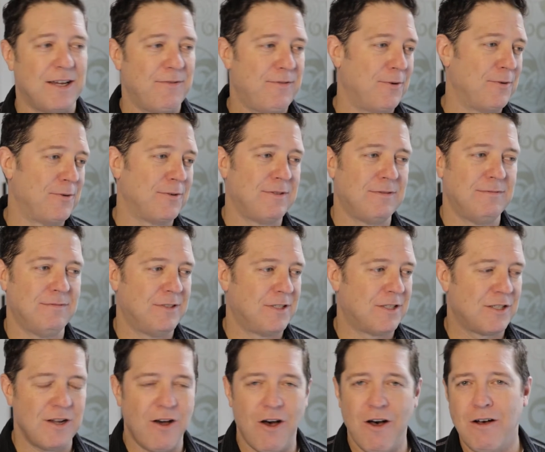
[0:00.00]
I've owned
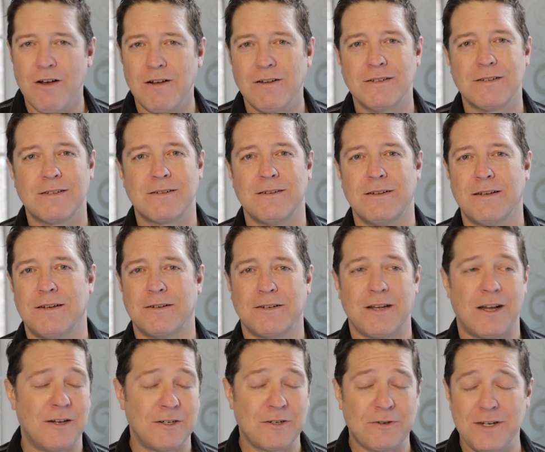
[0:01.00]
saws, uh,
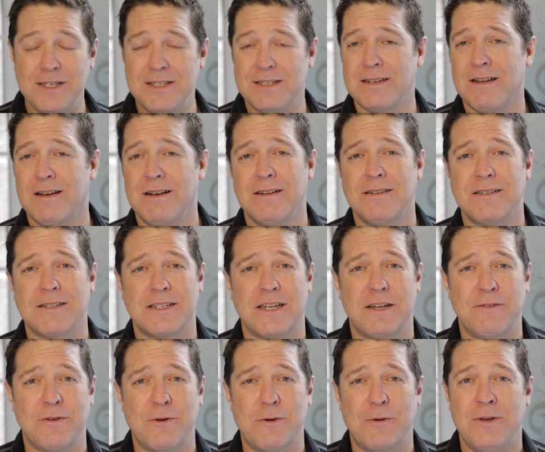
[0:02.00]
concrete saws.
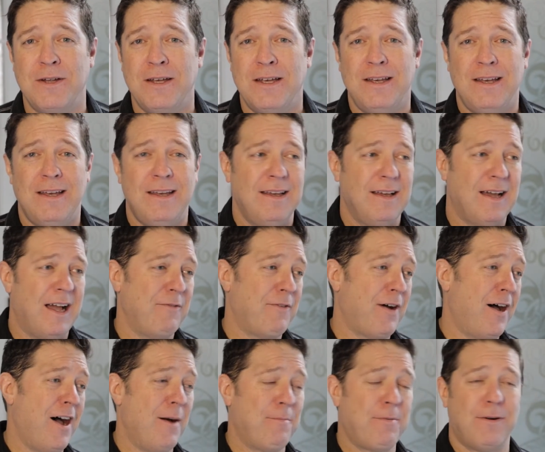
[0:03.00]
I've owned, I've
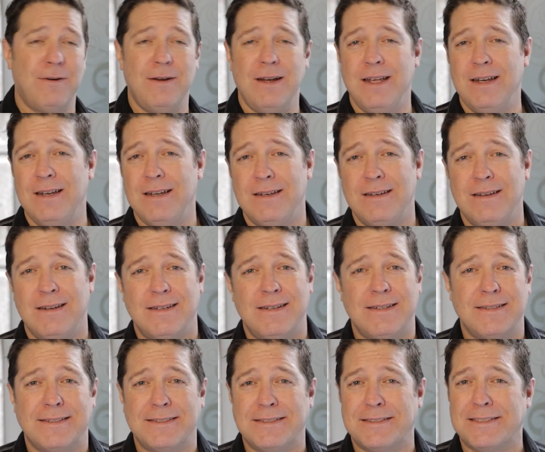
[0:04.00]
operated uh,
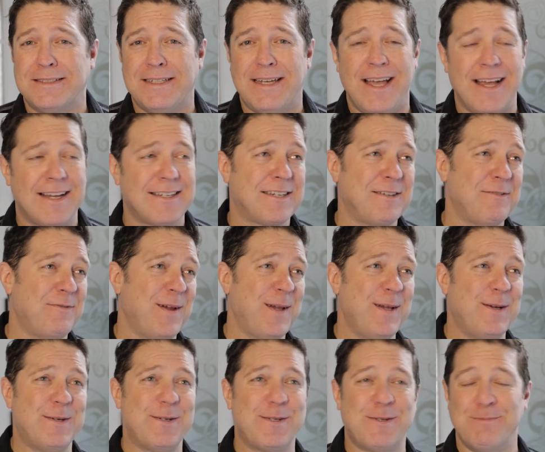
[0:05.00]

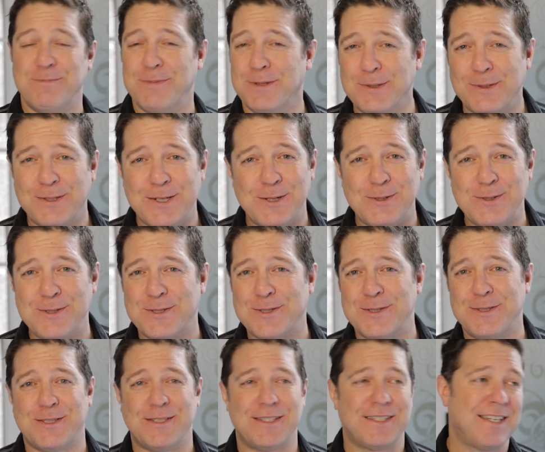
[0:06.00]
excavators and
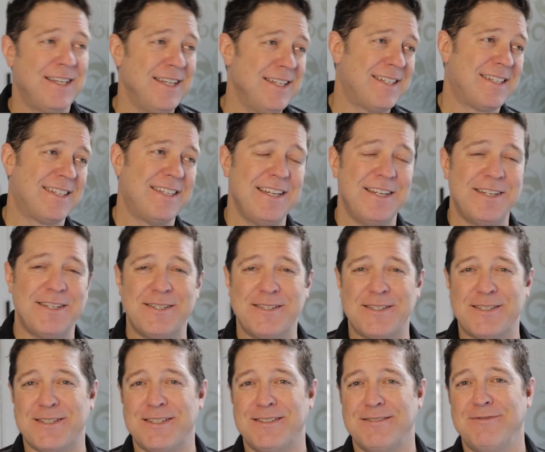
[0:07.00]
bulldozers and skid
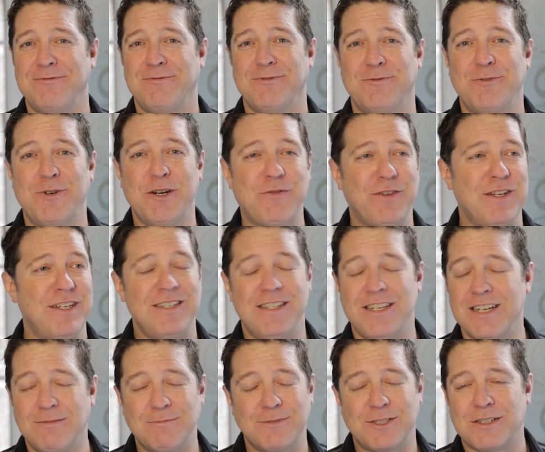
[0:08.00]
steers and driven
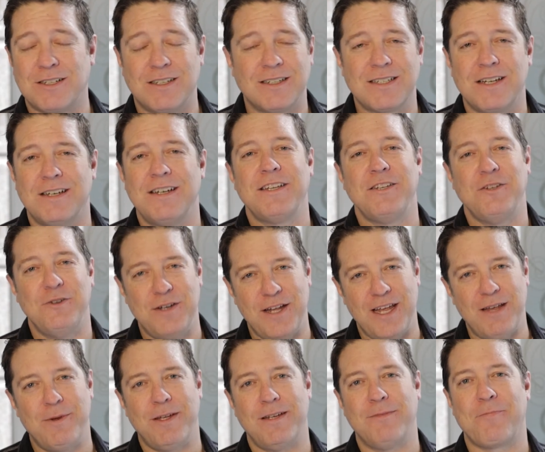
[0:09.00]
dump trucks. Uh, you
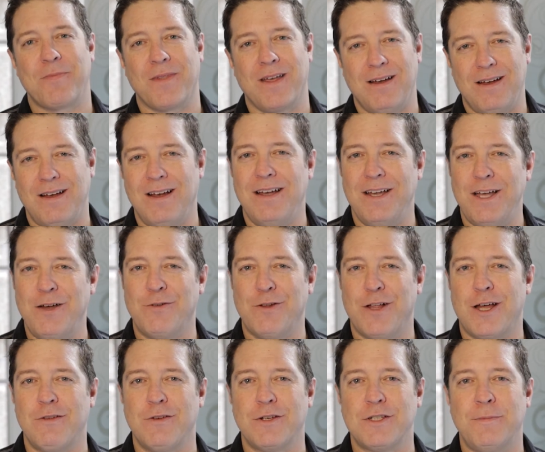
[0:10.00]
name it. I have a
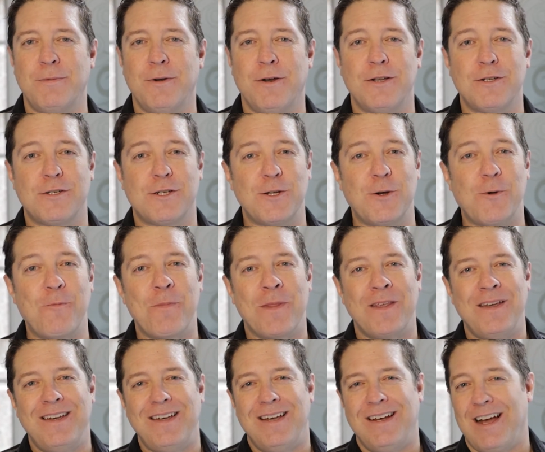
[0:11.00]
lot of experience. So
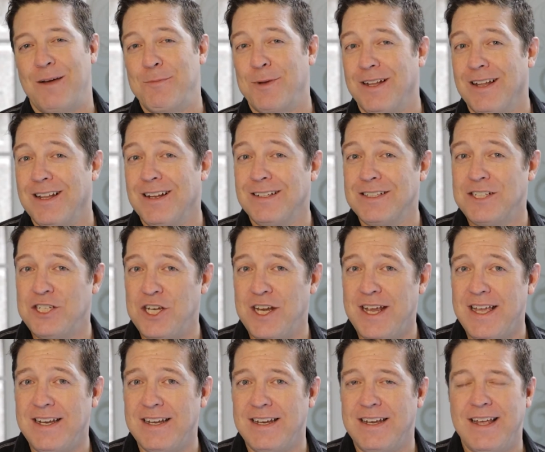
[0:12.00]
I'm a little
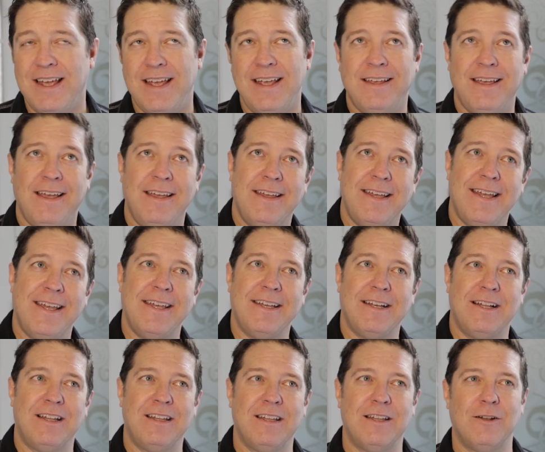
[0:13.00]
jaded, aka
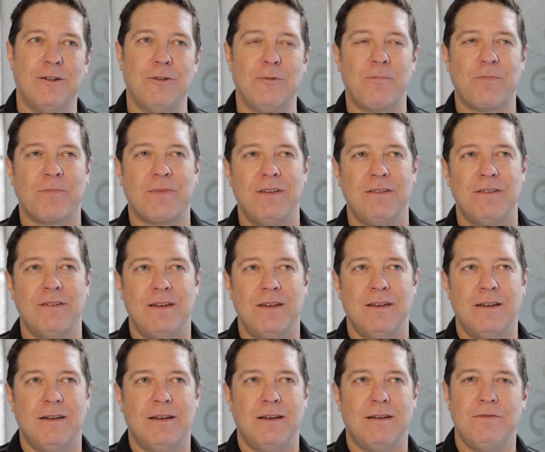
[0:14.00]
a little
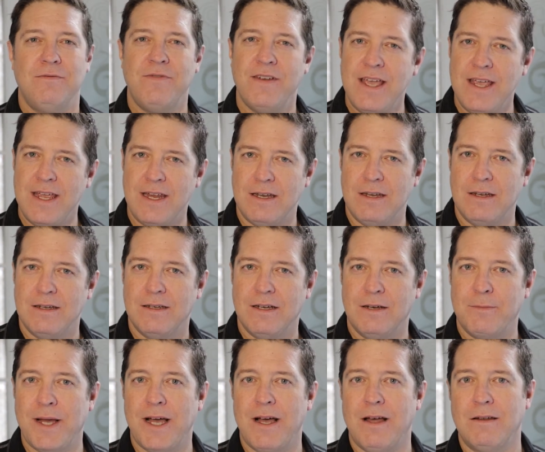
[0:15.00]
uh, vain
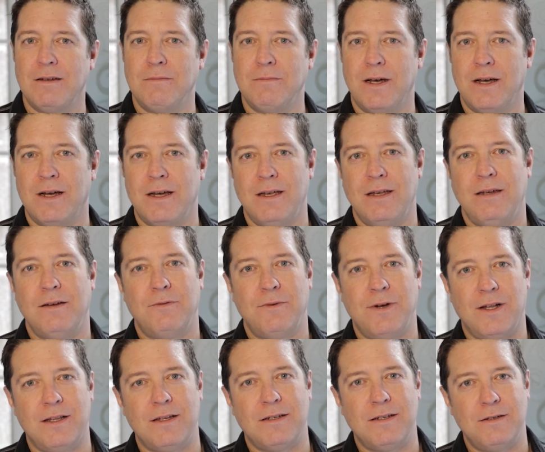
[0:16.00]
about my
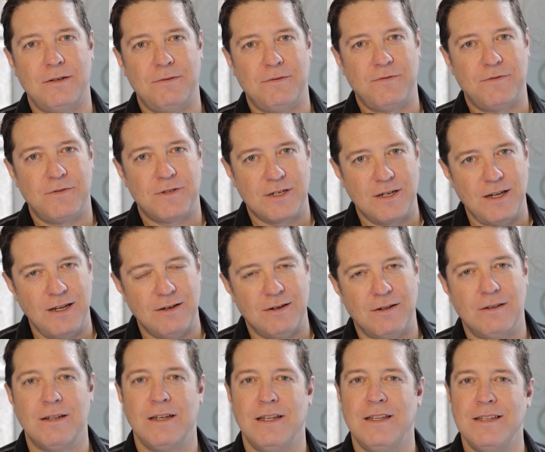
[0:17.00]
relative
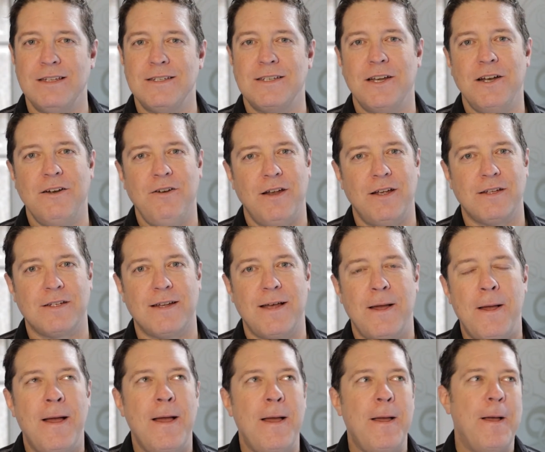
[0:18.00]
skill in these areas.
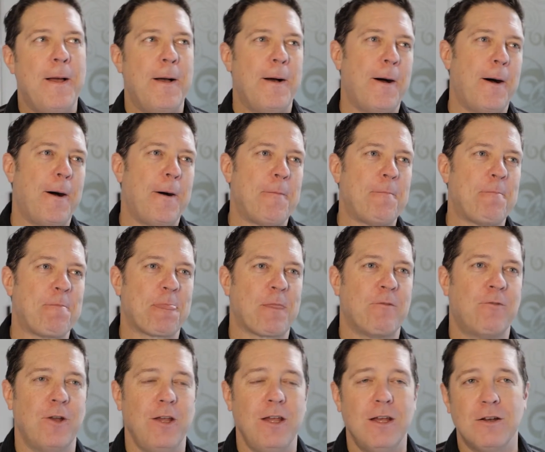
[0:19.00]
Um,
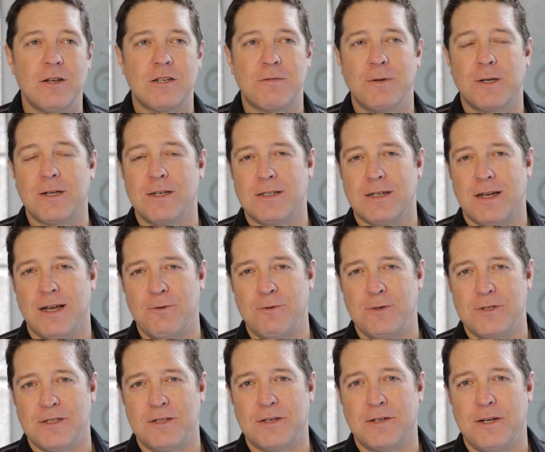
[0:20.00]
for years, because I
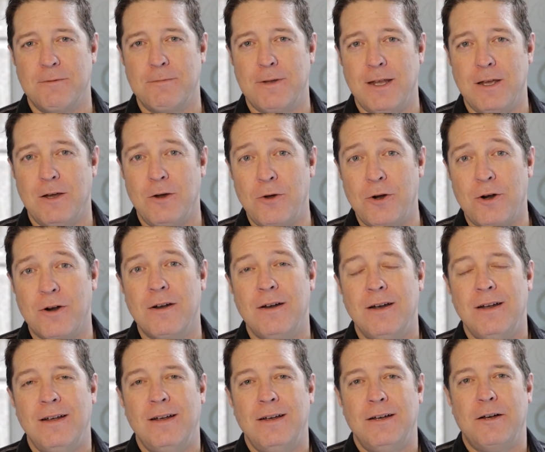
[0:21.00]
was the company owner,
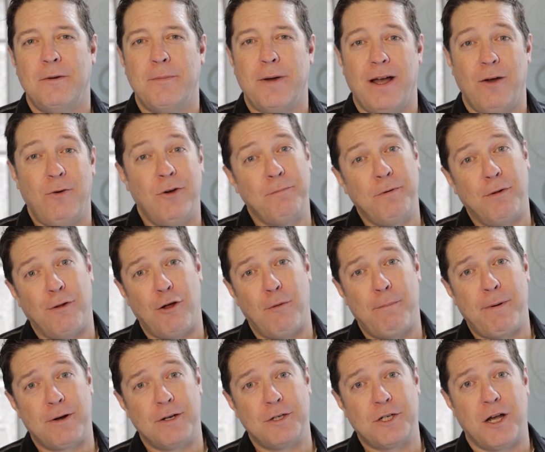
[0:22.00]
um, I would pull
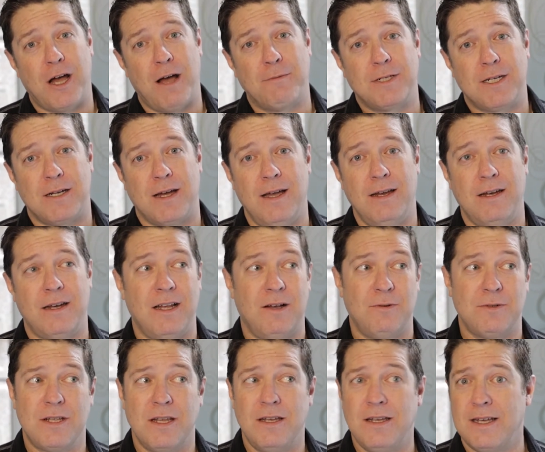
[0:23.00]
up on a job site and I
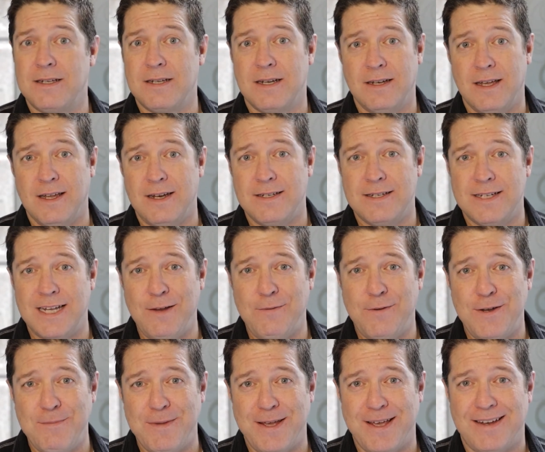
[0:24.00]
was the designated
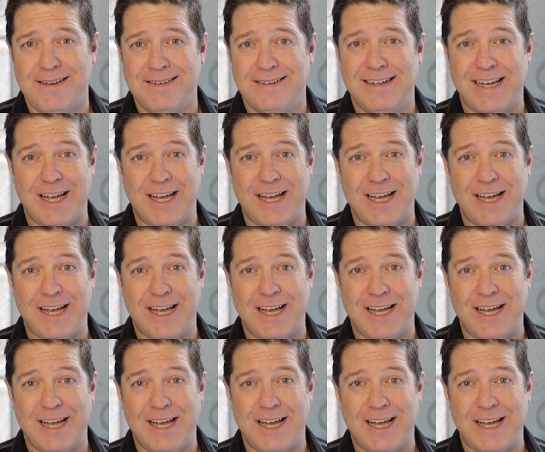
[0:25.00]
safety man.